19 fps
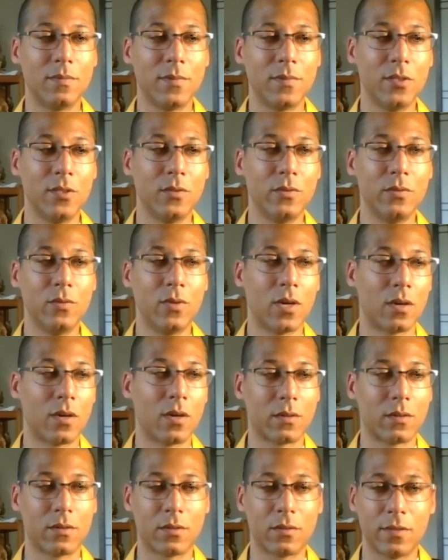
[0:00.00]
You
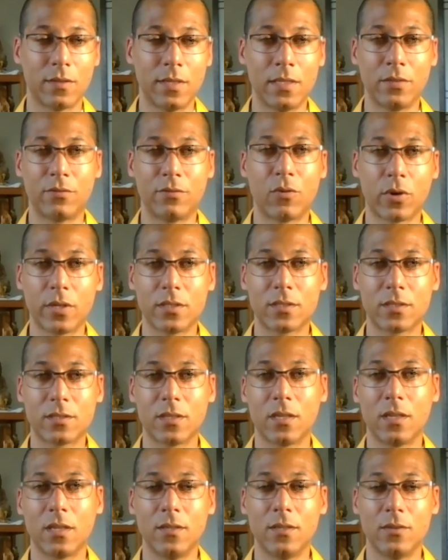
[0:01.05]
are in the forest
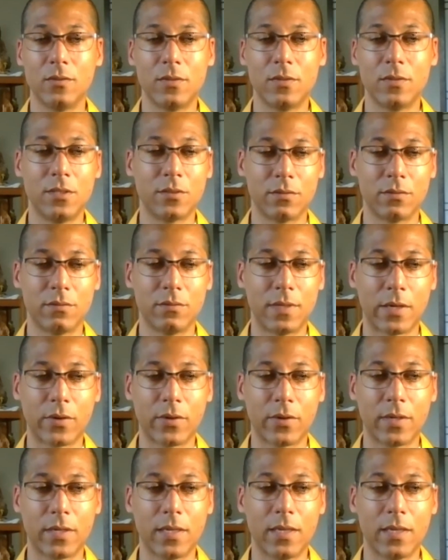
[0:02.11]
alone, you're
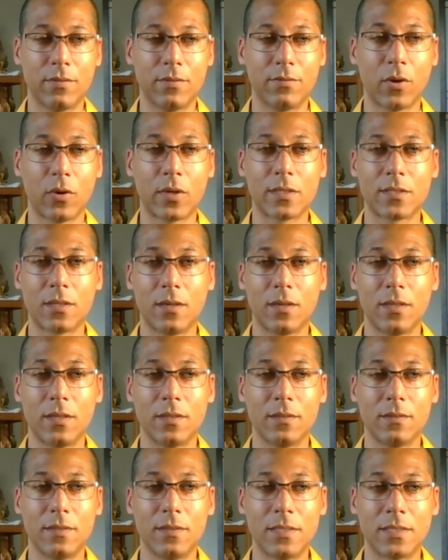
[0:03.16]
very focused
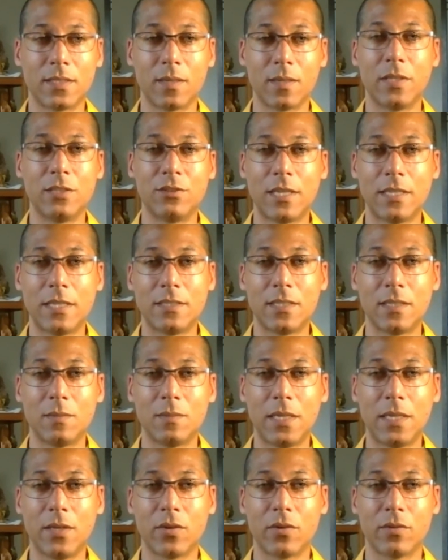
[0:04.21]
on, is something chasing
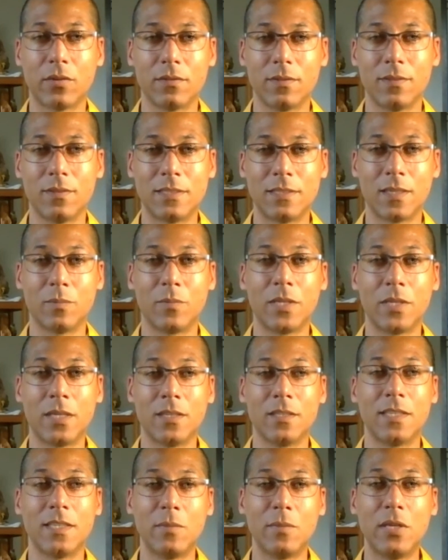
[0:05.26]
me or is something
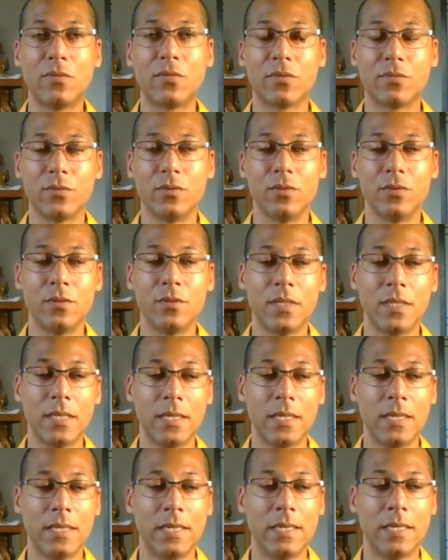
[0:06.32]
hunting me for food?
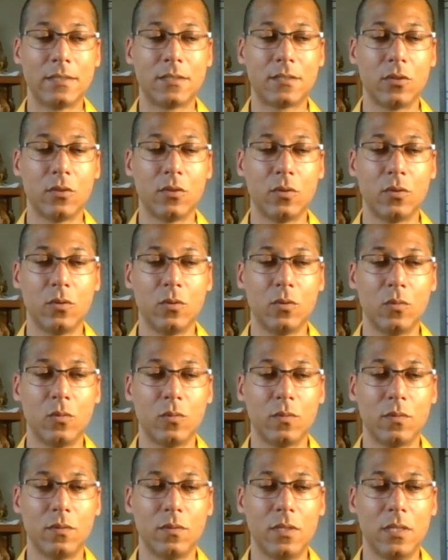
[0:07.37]
So
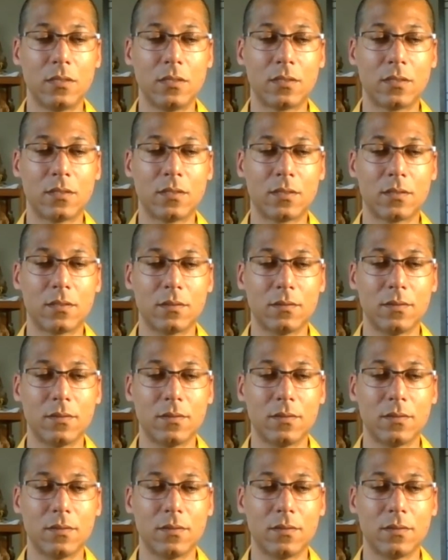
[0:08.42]
this,